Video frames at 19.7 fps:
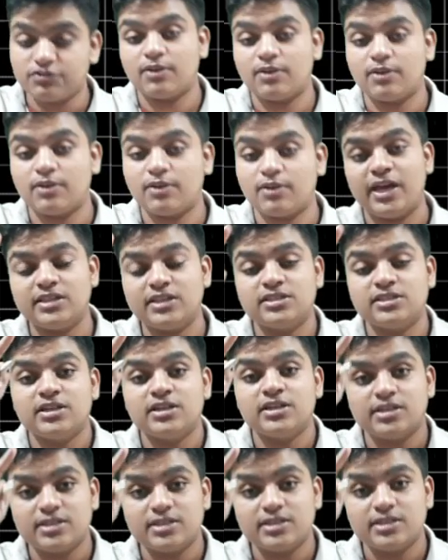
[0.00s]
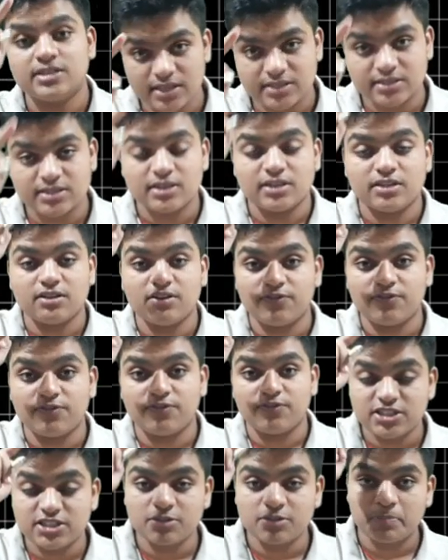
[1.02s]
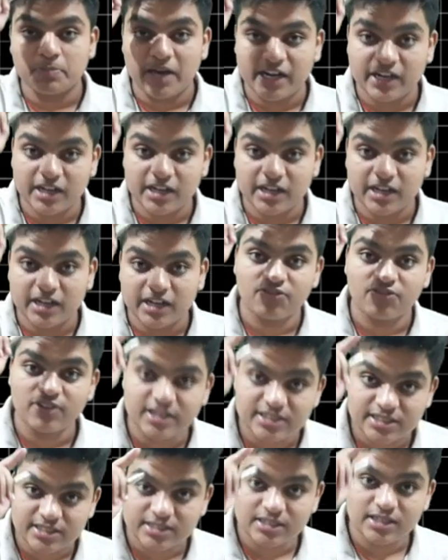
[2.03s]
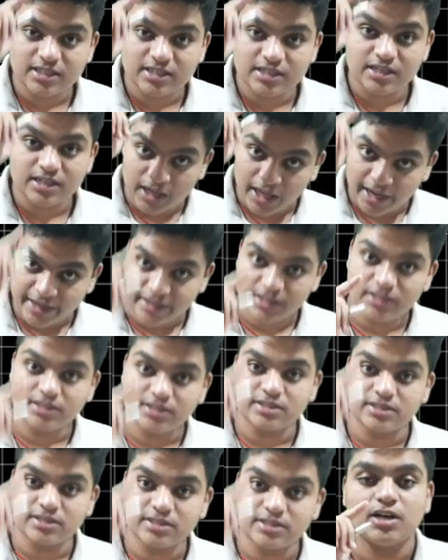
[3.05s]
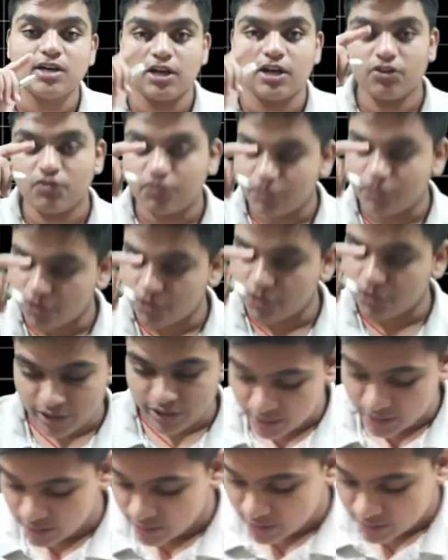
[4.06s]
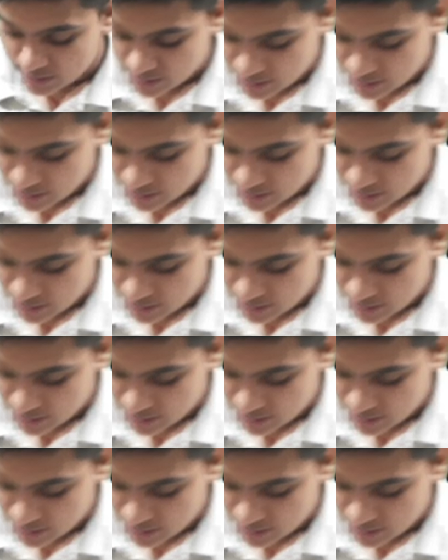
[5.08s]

of the page says, the first paragraph, first lines, if you read,